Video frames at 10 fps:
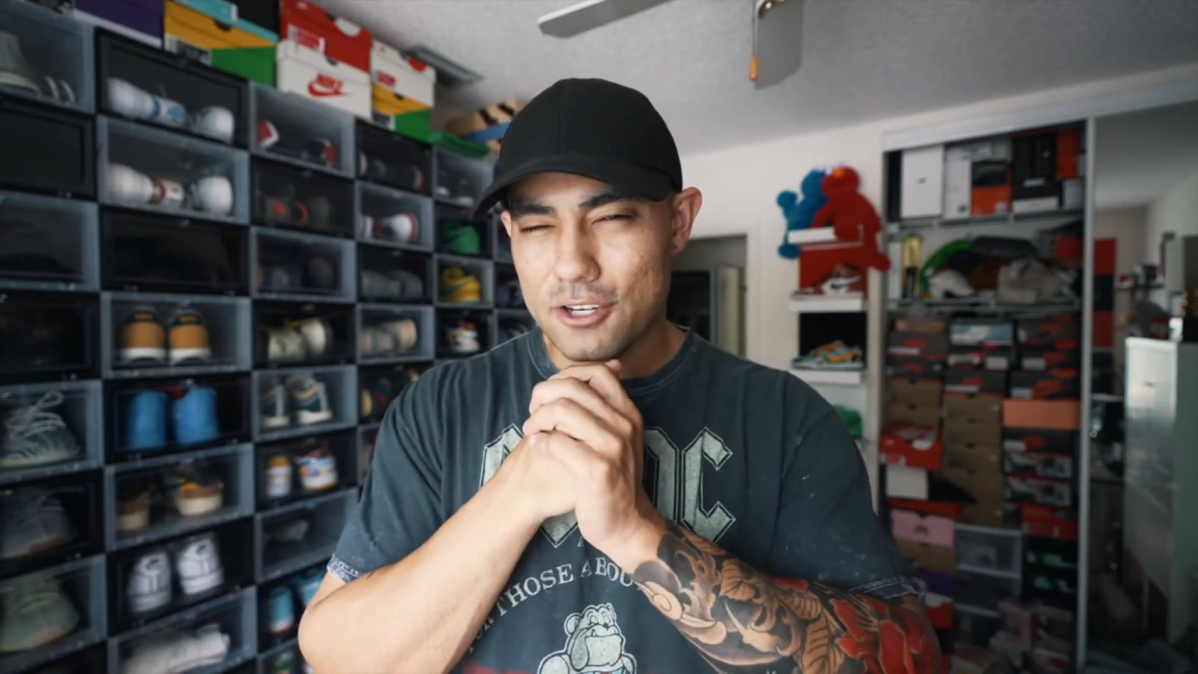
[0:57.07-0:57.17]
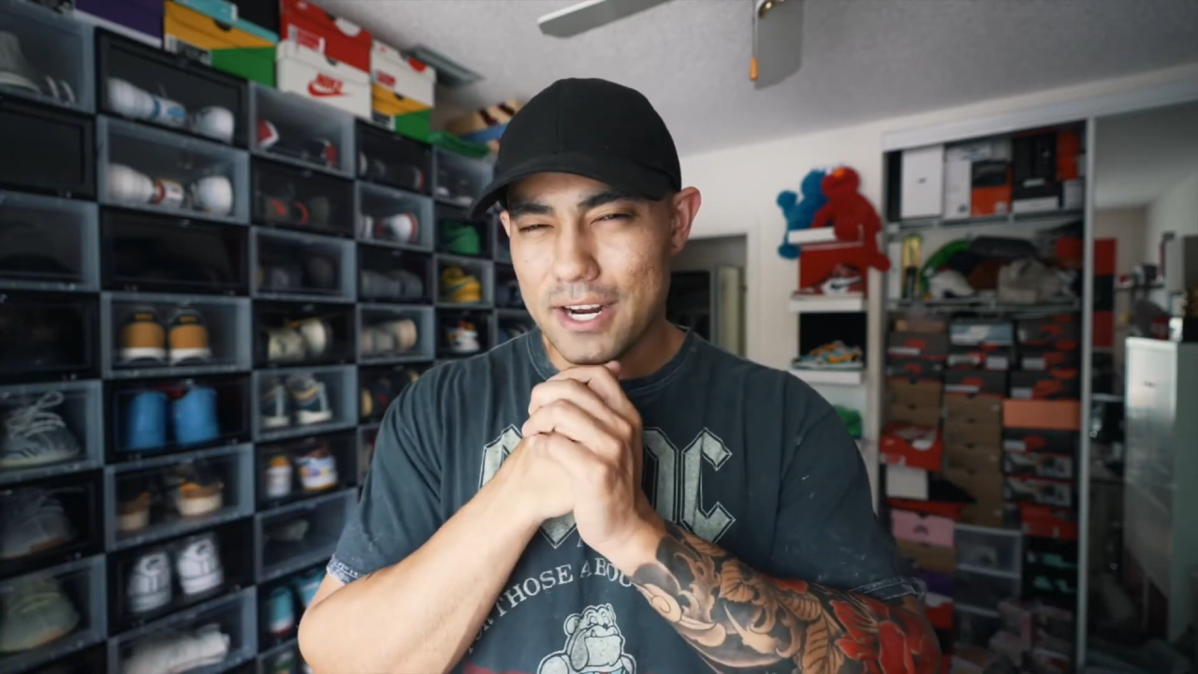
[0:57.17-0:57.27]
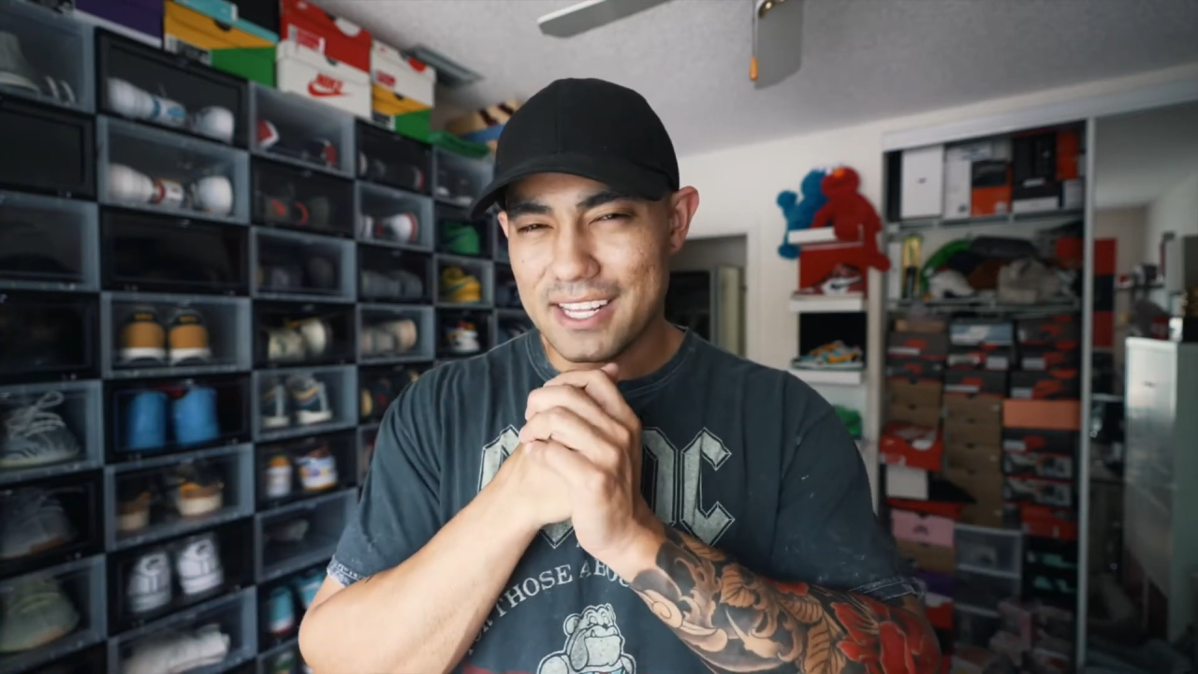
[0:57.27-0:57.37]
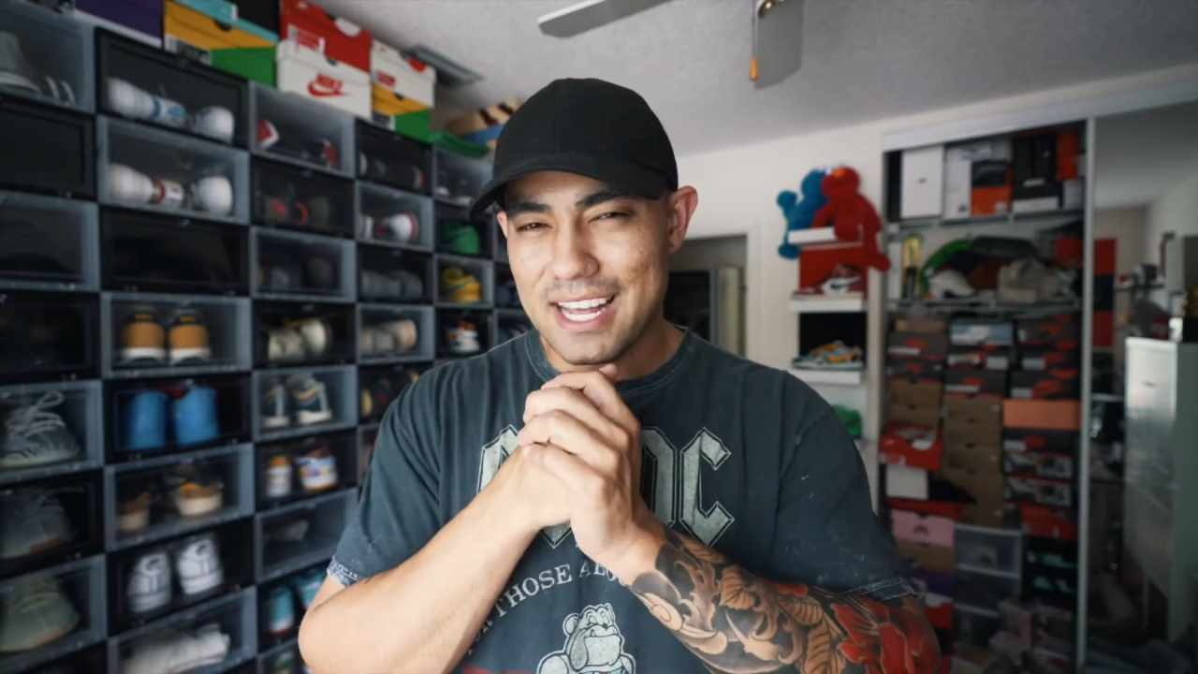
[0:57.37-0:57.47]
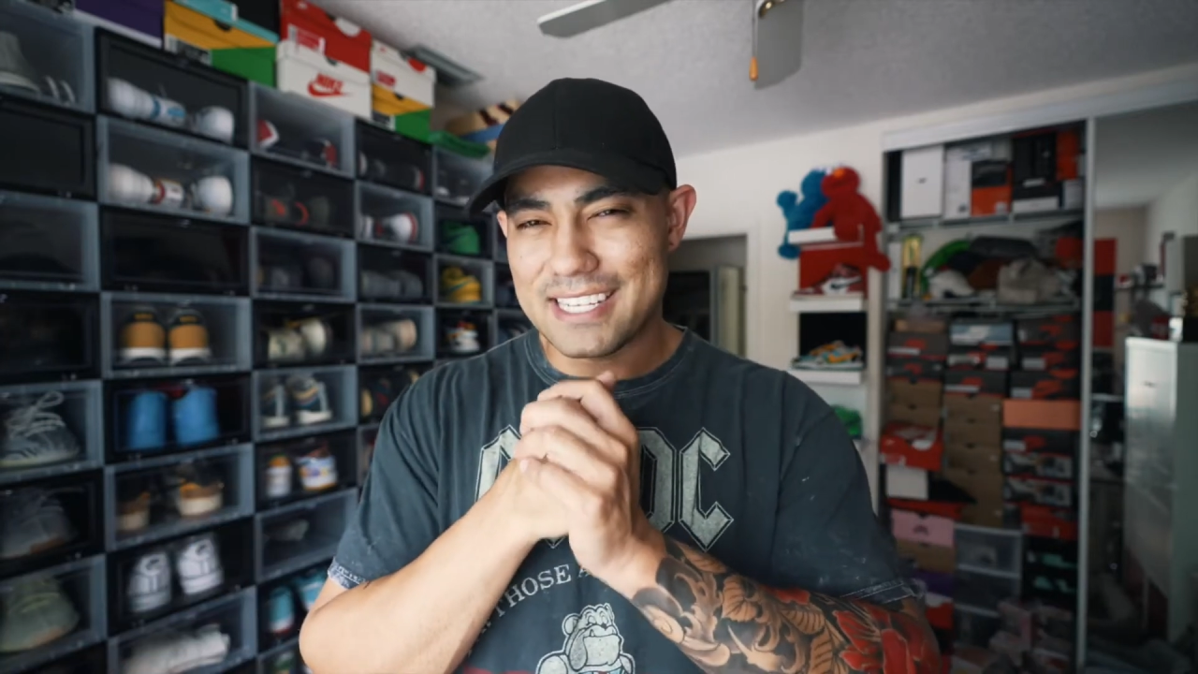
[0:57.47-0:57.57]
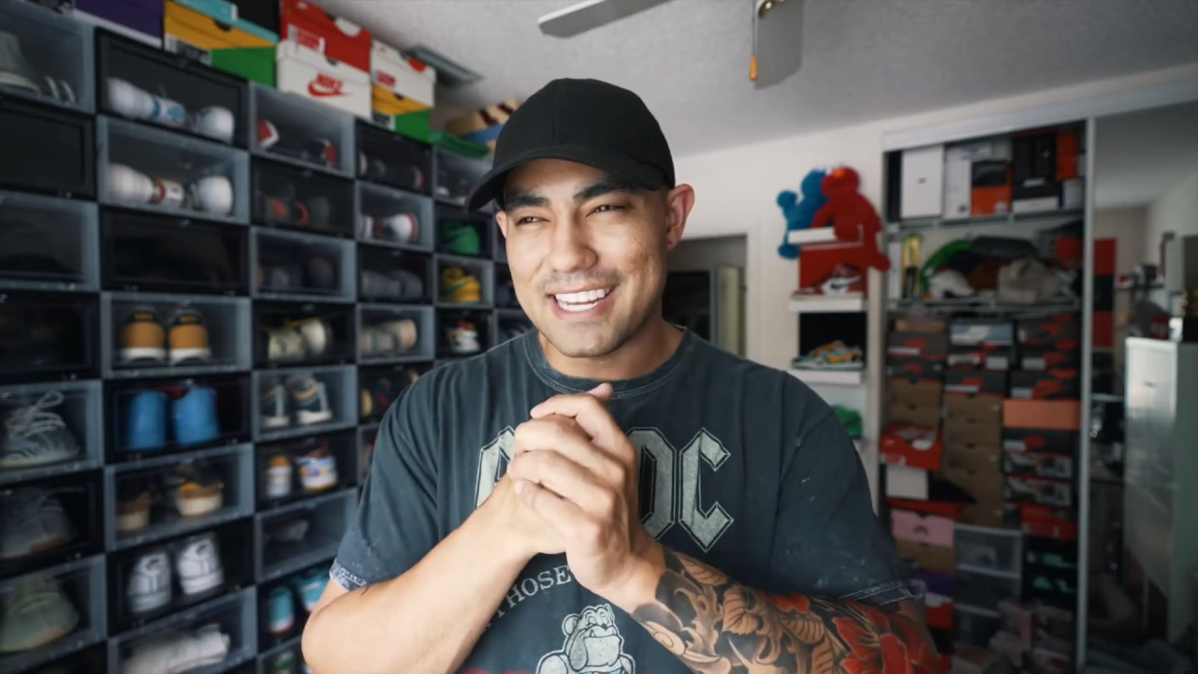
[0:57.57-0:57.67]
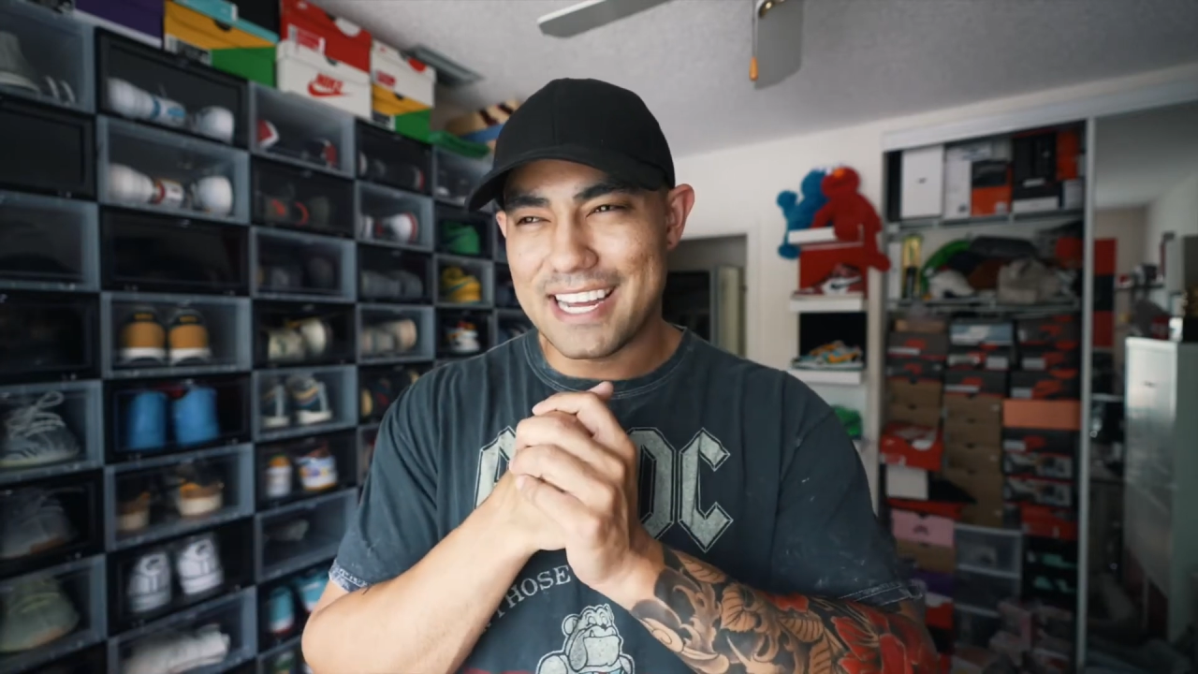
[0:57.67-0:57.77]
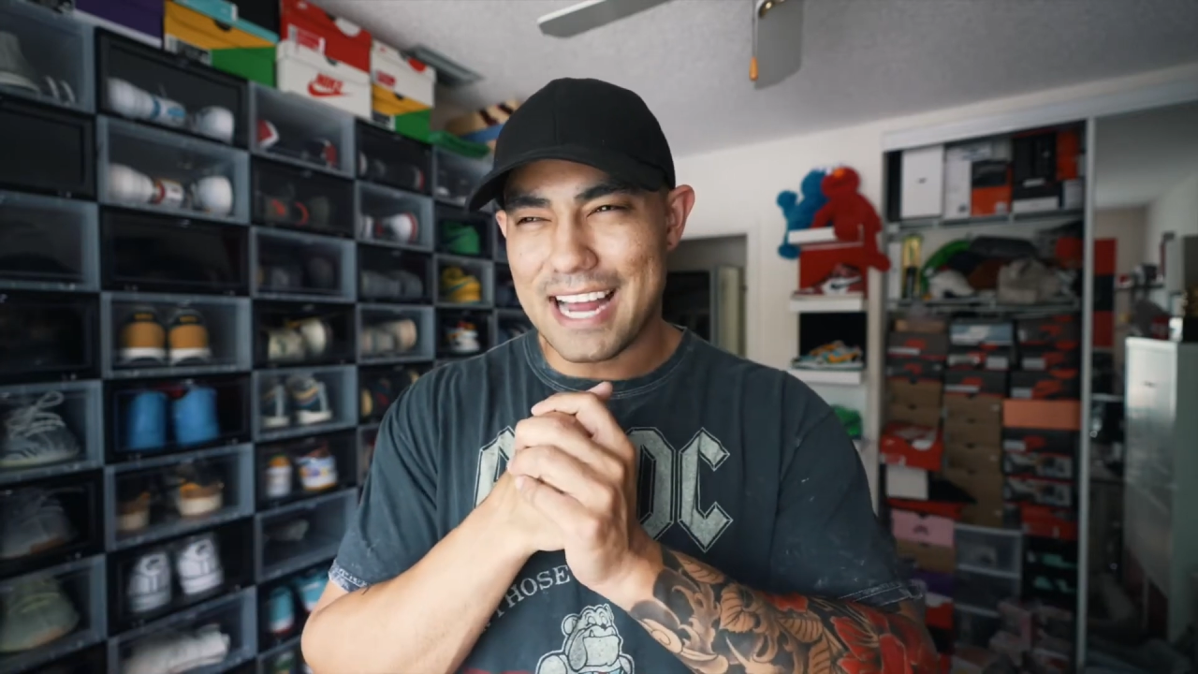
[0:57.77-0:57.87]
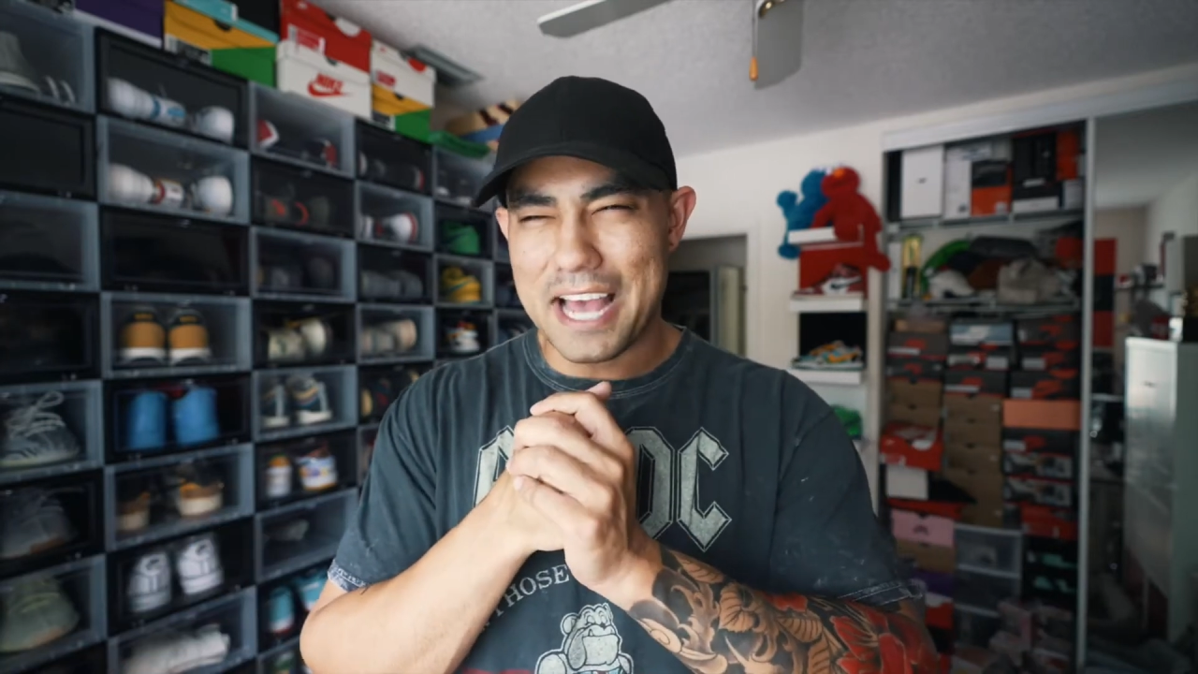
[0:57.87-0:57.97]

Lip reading: training last night.